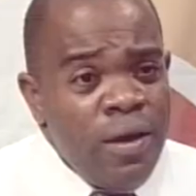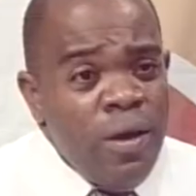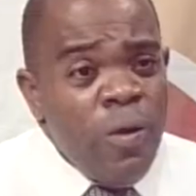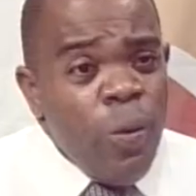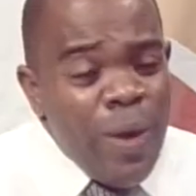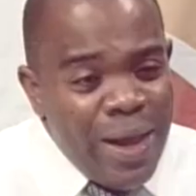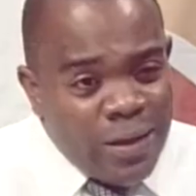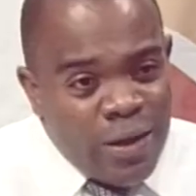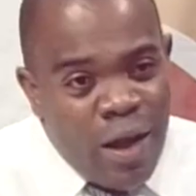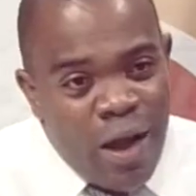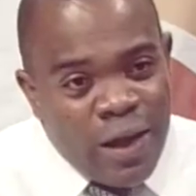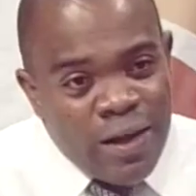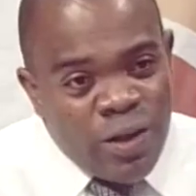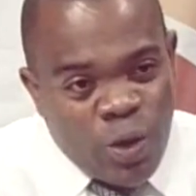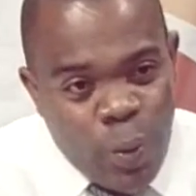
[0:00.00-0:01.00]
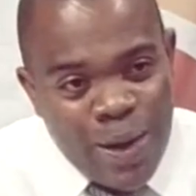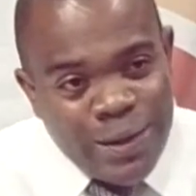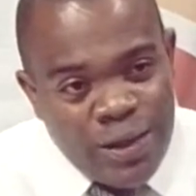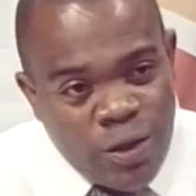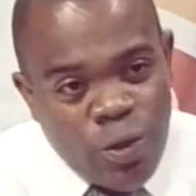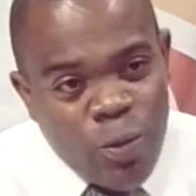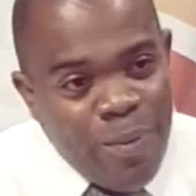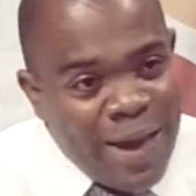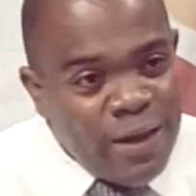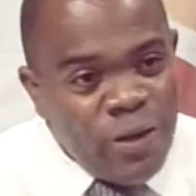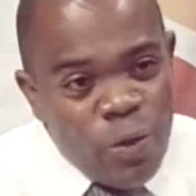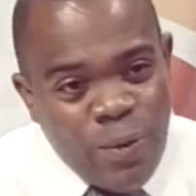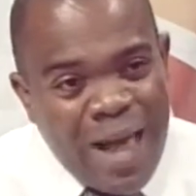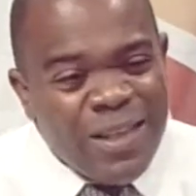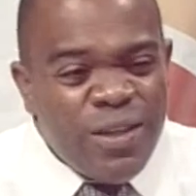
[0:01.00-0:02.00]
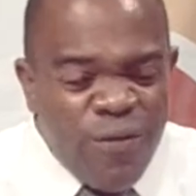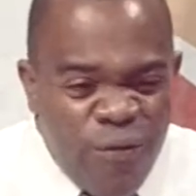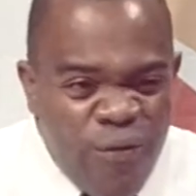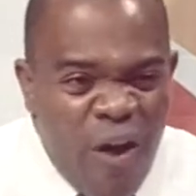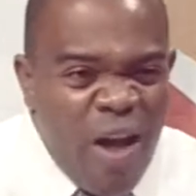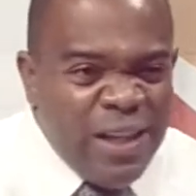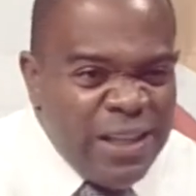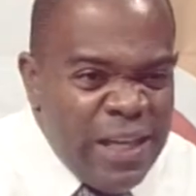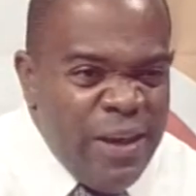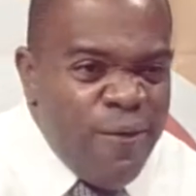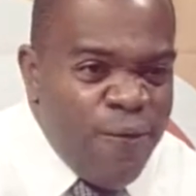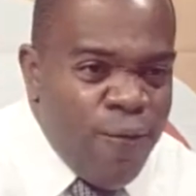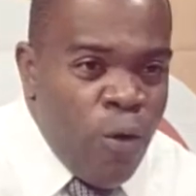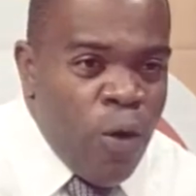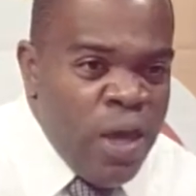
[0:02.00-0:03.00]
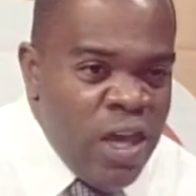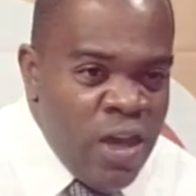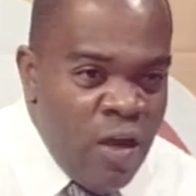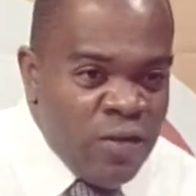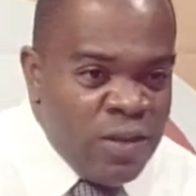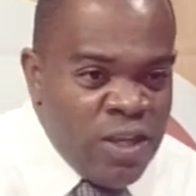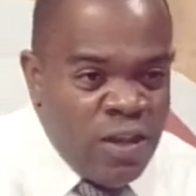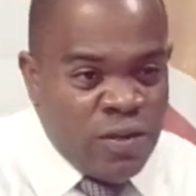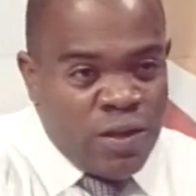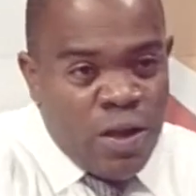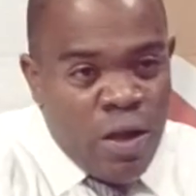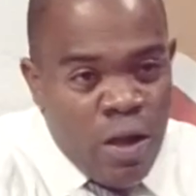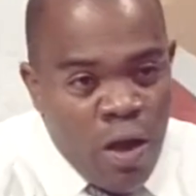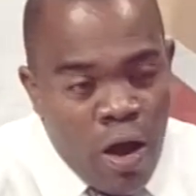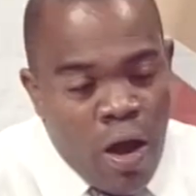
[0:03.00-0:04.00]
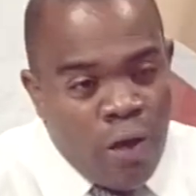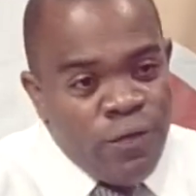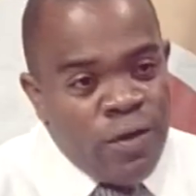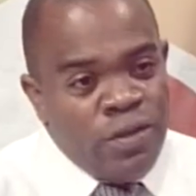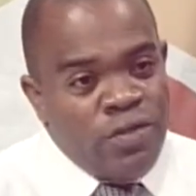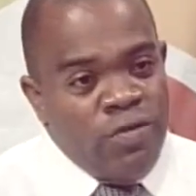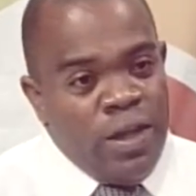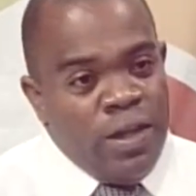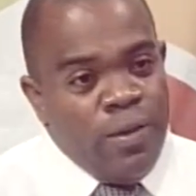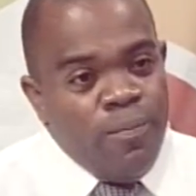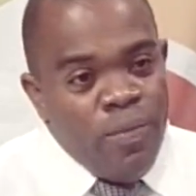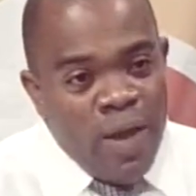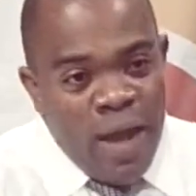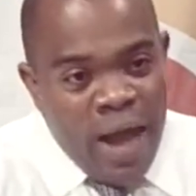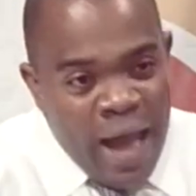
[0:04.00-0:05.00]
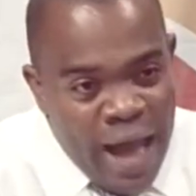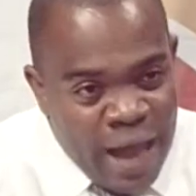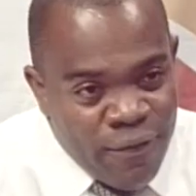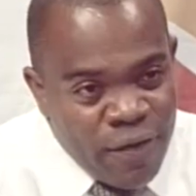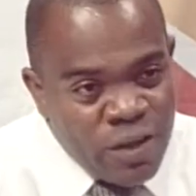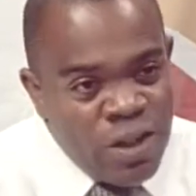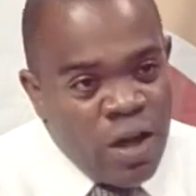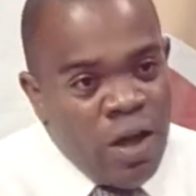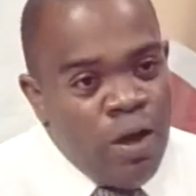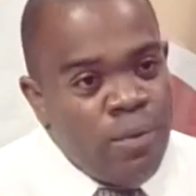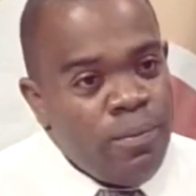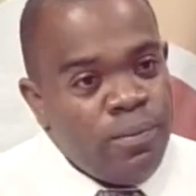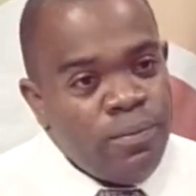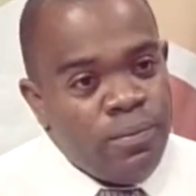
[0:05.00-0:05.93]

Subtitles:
We are talking 22 by 2, that's 44 youngsters off the street have a job.